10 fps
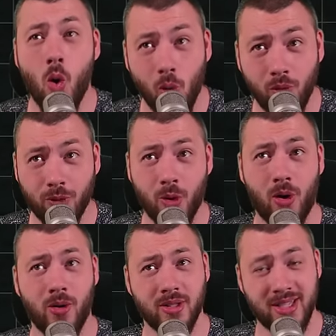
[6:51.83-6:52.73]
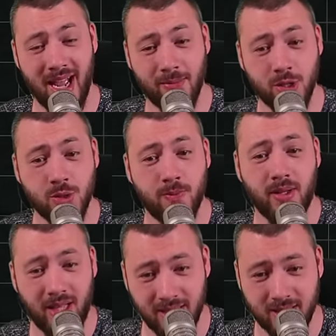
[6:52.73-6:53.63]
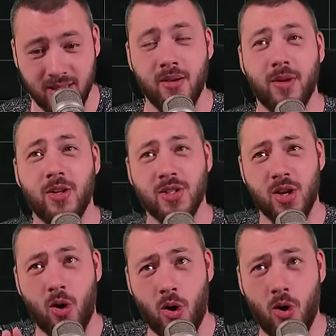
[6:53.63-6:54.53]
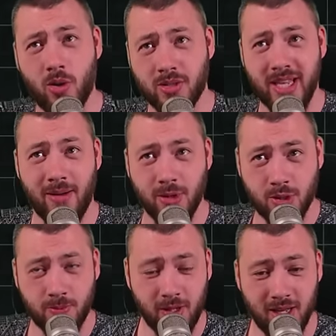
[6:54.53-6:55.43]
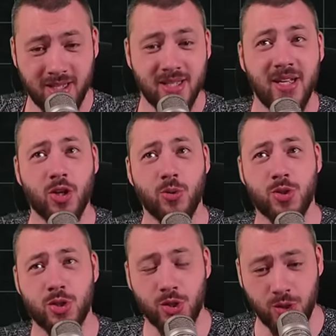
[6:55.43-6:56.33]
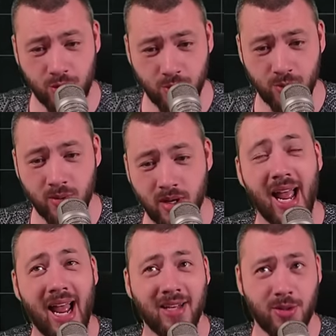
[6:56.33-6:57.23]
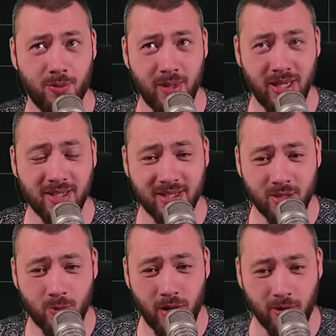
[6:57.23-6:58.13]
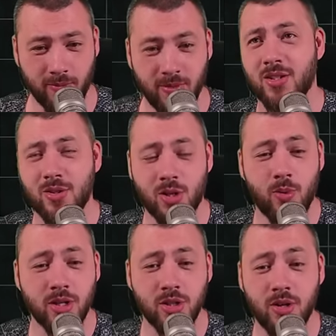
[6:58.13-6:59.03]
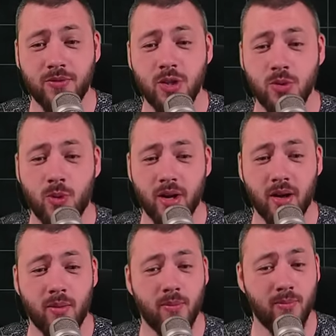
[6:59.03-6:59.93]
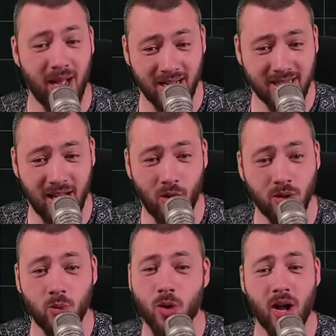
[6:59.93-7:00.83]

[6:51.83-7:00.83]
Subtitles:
overall damage plus, because an all damage plus goes to you and your minions as well. It's a question of, do you want to max out or